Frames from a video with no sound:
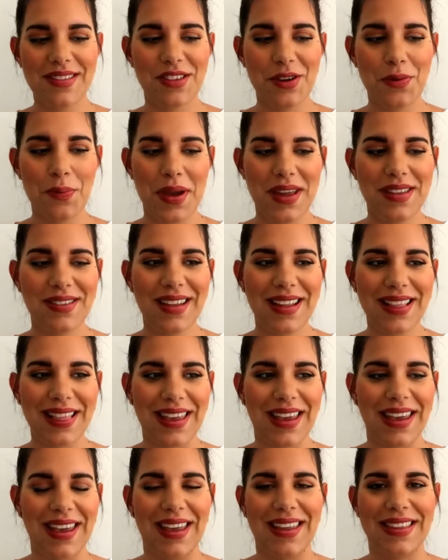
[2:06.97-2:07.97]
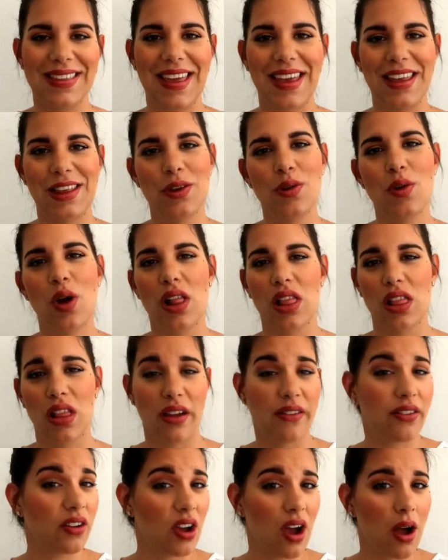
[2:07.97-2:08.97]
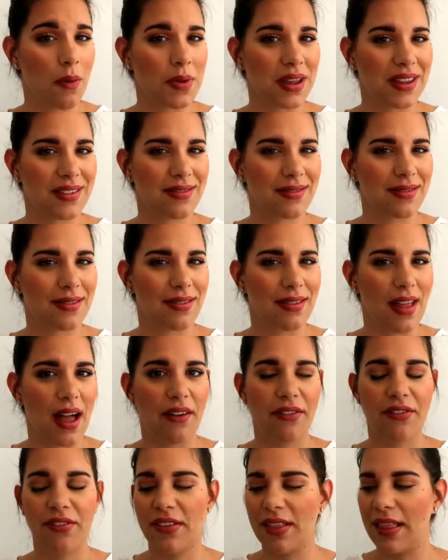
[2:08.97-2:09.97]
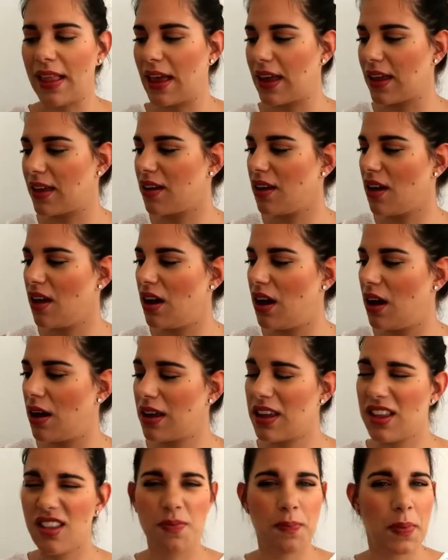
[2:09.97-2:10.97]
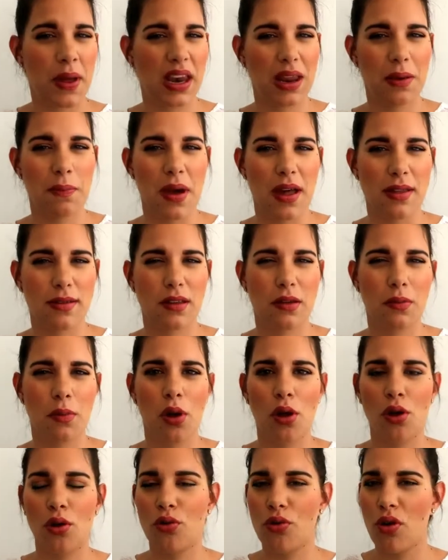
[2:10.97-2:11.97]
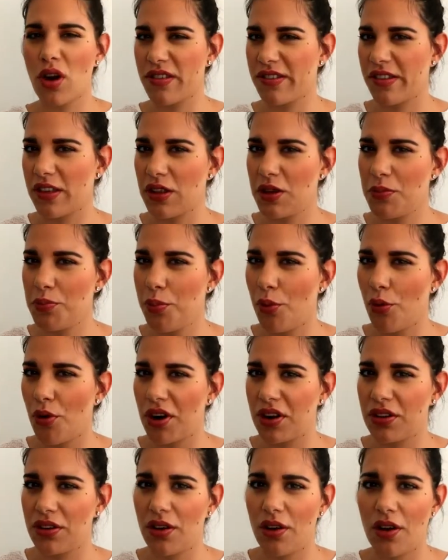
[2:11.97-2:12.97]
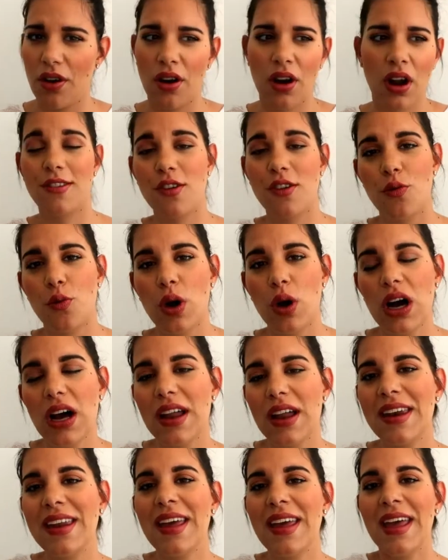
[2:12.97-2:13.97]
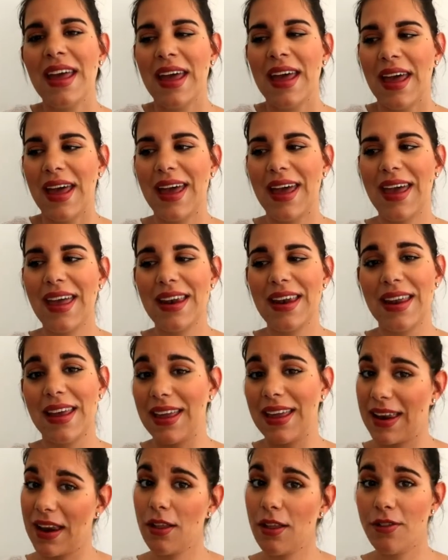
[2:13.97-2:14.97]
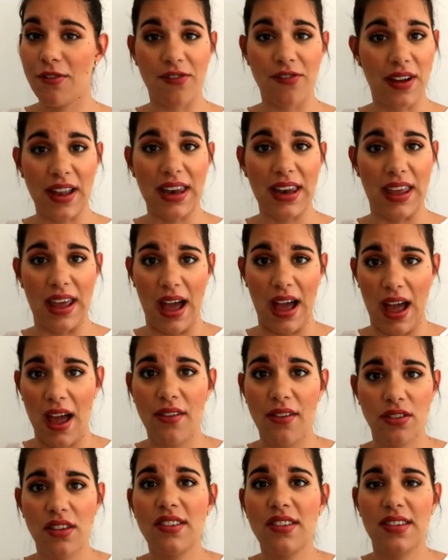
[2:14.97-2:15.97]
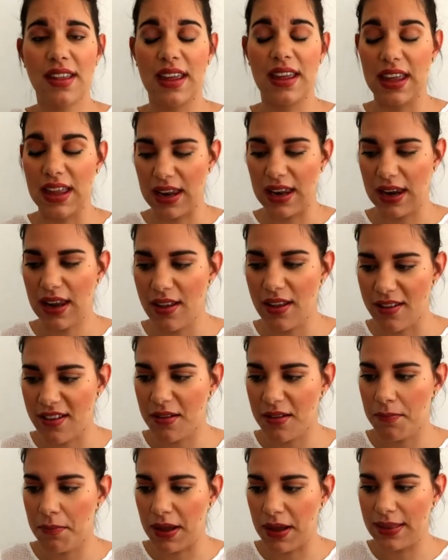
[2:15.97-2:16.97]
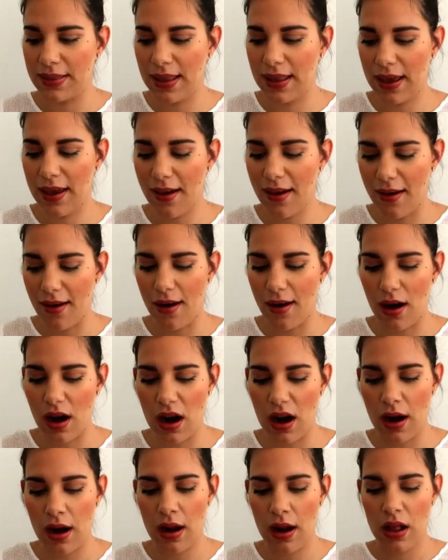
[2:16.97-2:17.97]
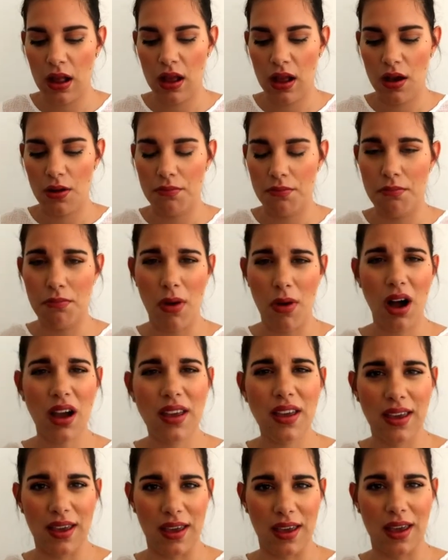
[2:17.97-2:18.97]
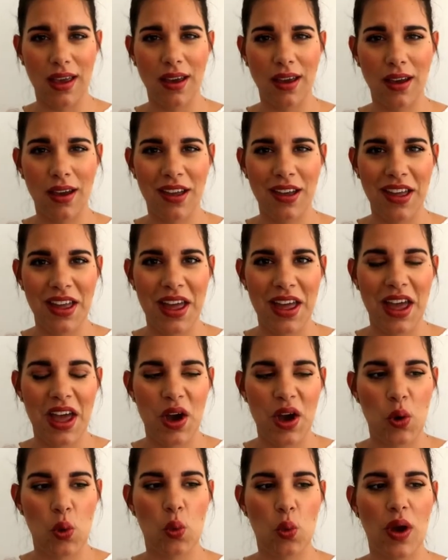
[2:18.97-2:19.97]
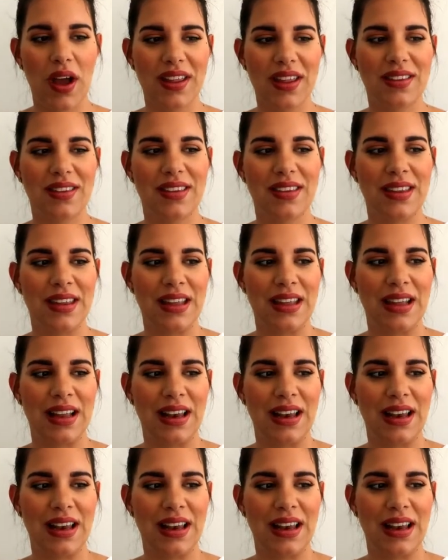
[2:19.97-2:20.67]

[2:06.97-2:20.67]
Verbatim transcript: So basically, they do a lot of comic stuff like uh, Hispanic basketball, crossing the border, and so on. And it is funny, I have to say it is, but they are mocking with